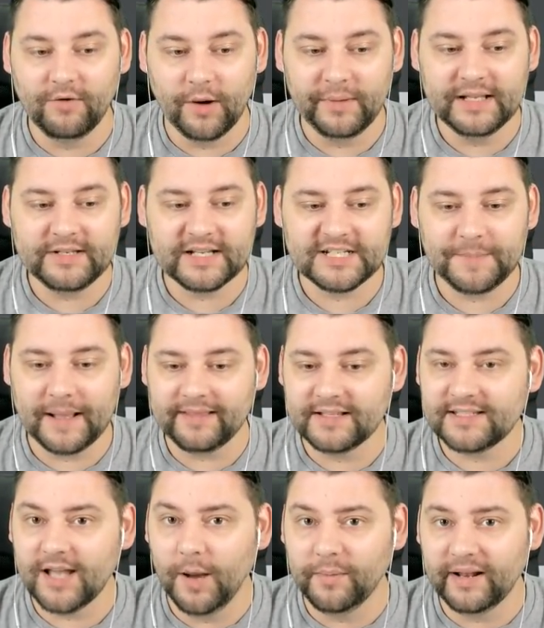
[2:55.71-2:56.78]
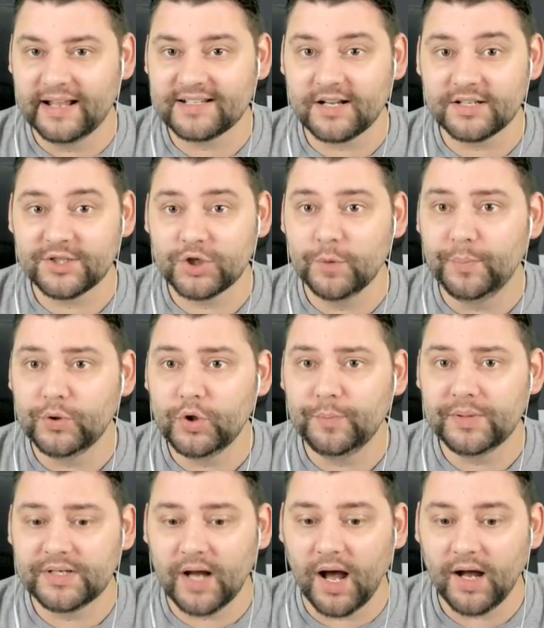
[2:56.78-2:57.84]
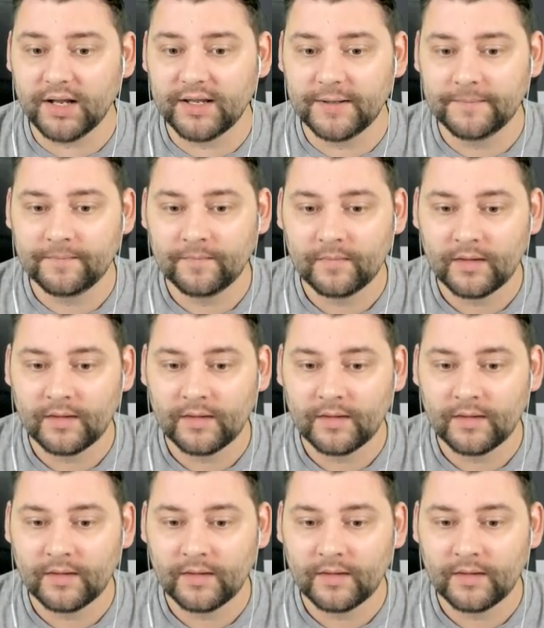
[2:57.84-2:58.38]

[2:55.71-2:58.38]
right, we need to expand the terminal. It's got super duper dark.